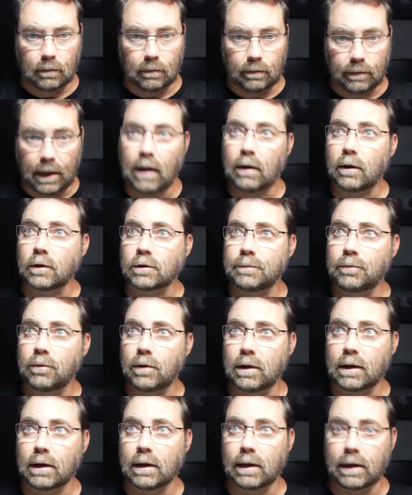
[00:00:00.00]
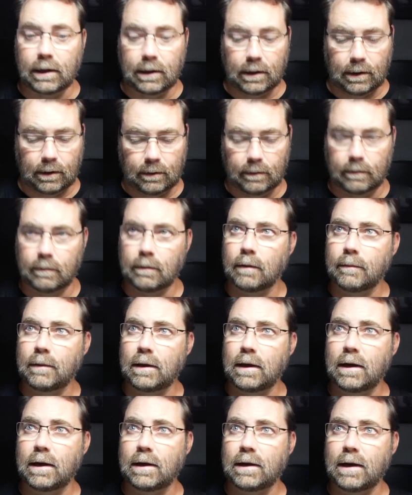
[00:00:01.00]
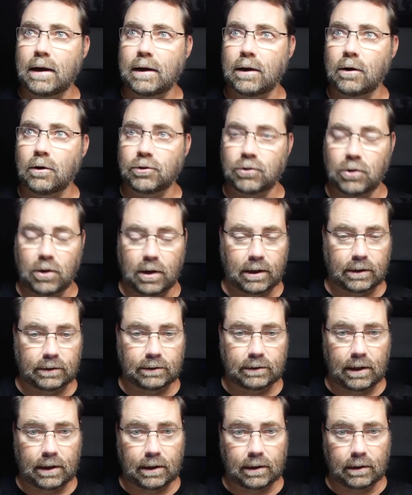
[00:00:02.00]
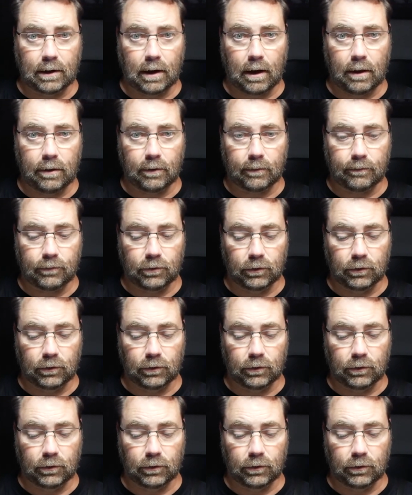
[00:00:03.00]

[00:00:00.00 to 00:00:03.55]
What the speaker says: That looks pretty clean. Let me get it down here so you can see it in the other